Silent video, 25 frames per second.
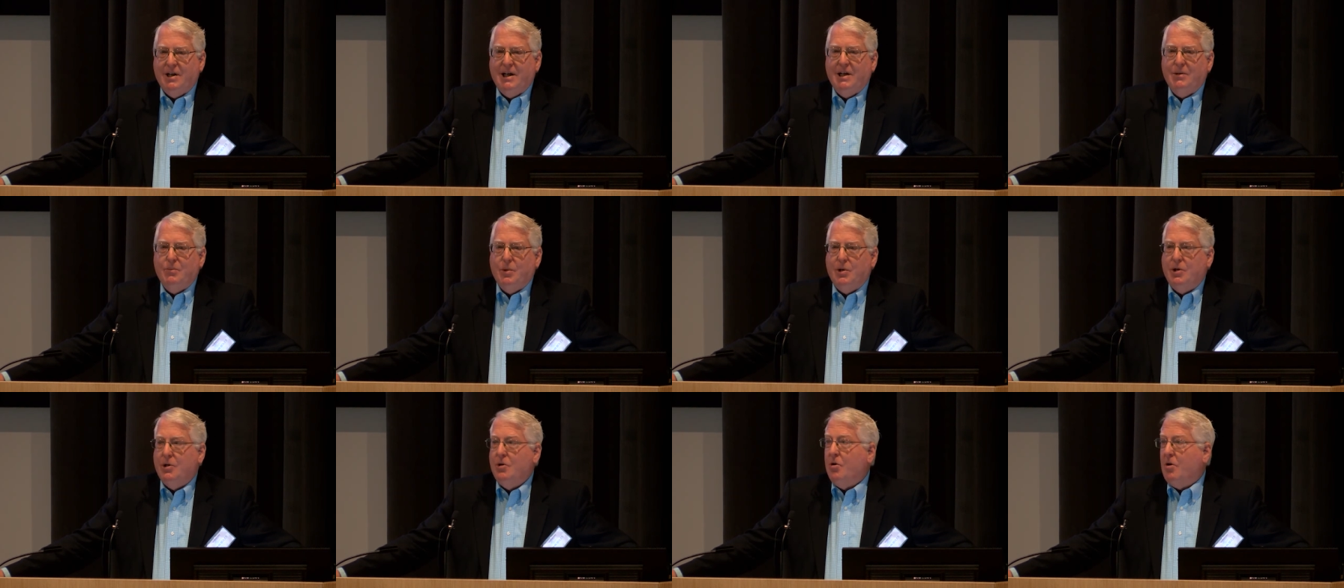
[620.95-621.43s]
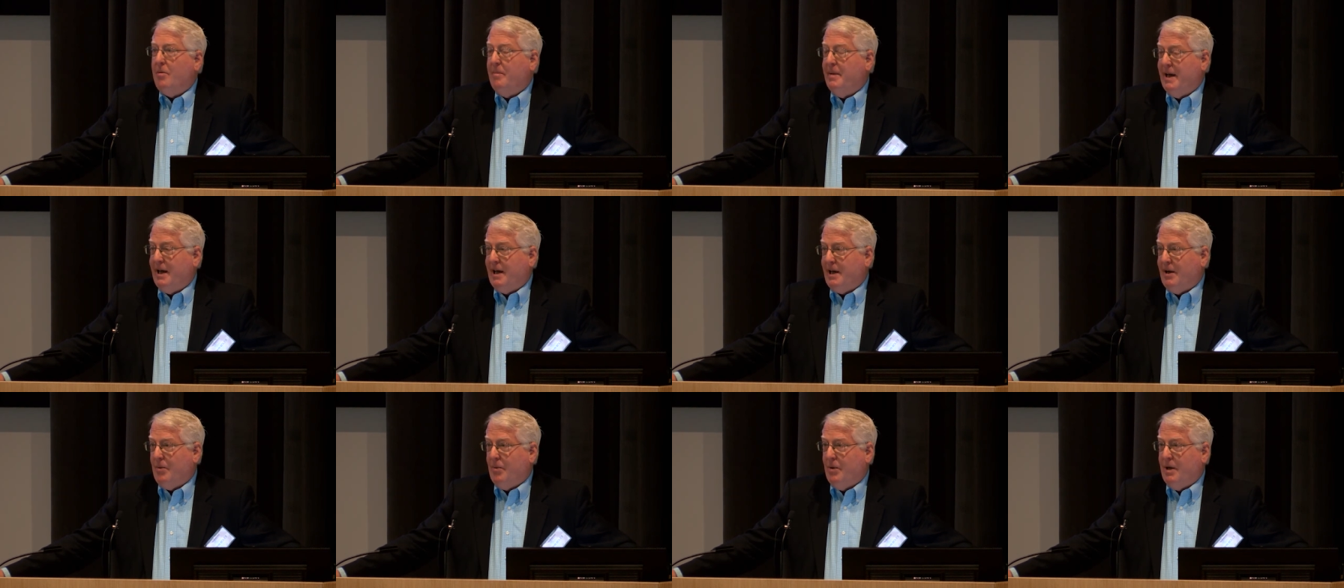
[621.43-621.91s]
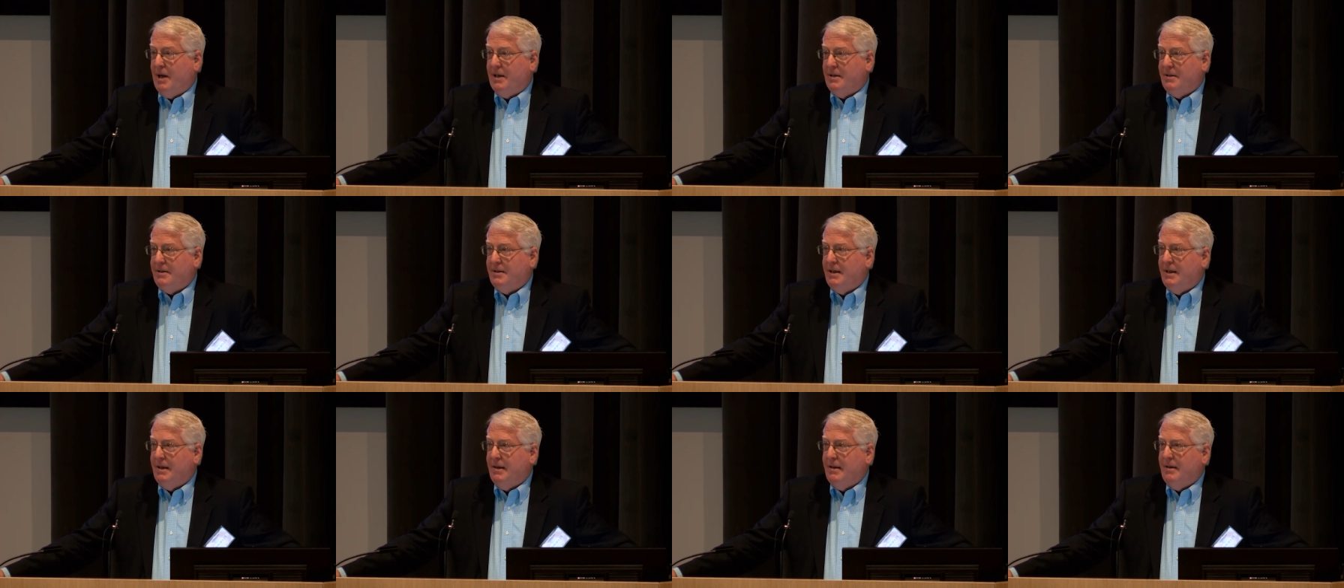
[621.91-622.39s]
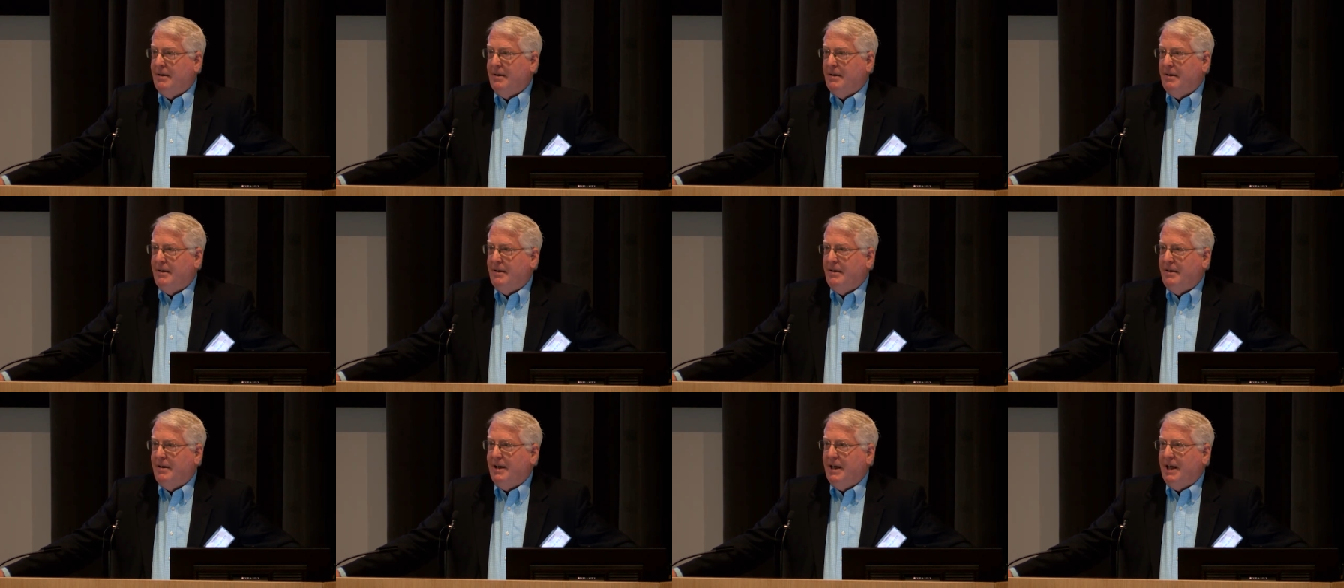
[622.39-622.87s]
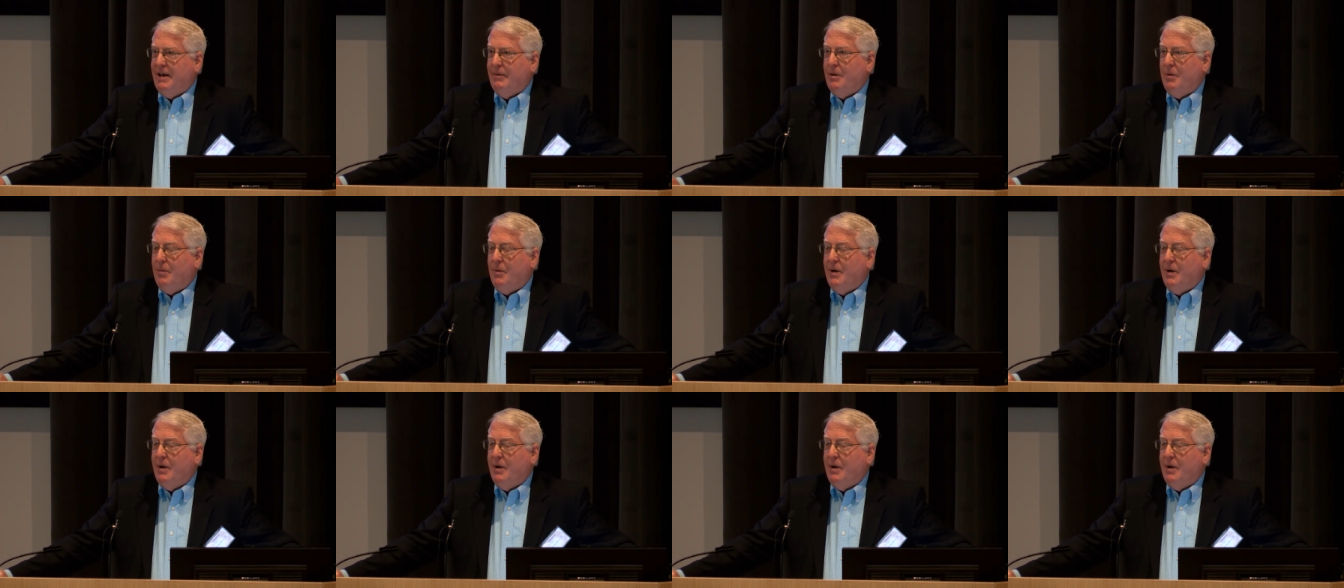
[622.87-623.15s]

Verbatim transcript: Edward Norbeck at Rice. And we